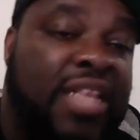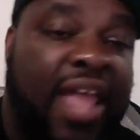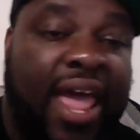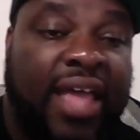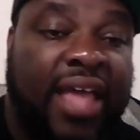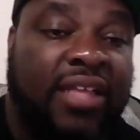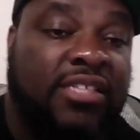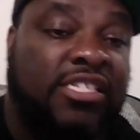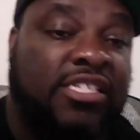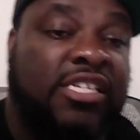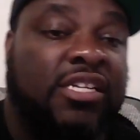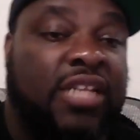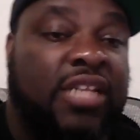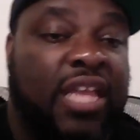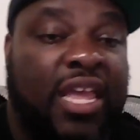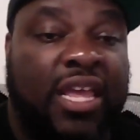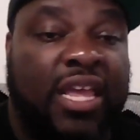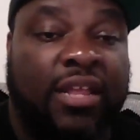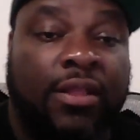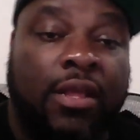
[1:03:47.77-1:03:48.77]
to that. Till
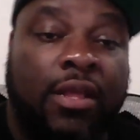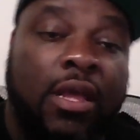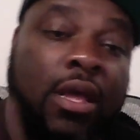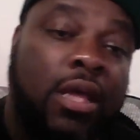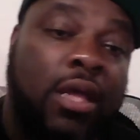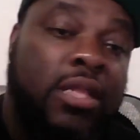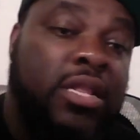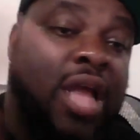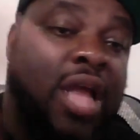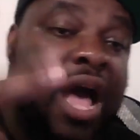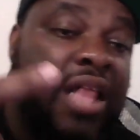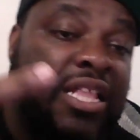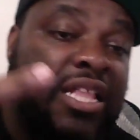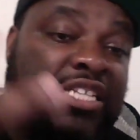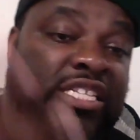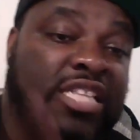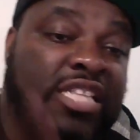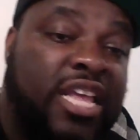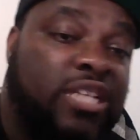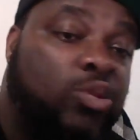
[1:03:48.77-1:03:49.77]
then, I'll
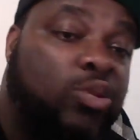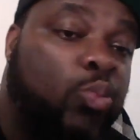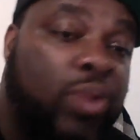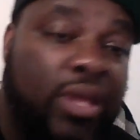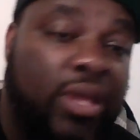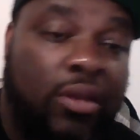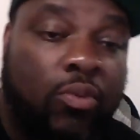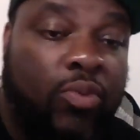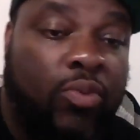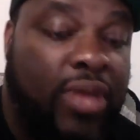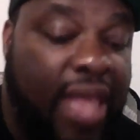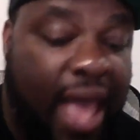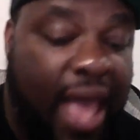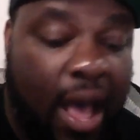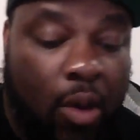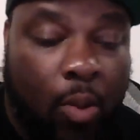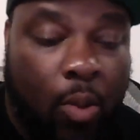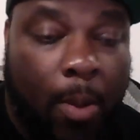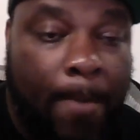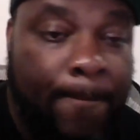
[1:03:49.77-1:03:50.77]
let you next week. We
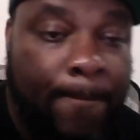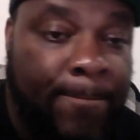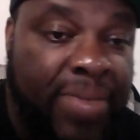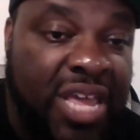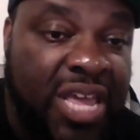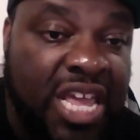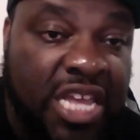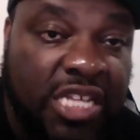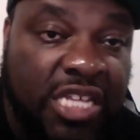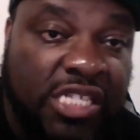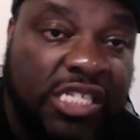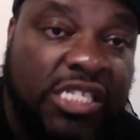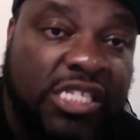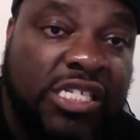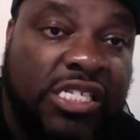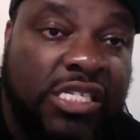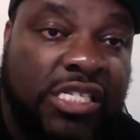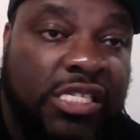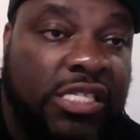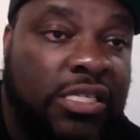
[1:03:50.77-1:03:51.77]
out.
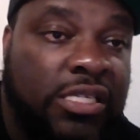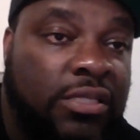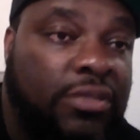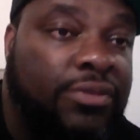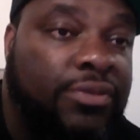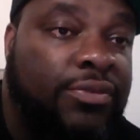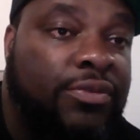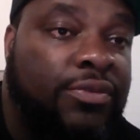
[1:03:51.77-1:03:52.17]
Peace.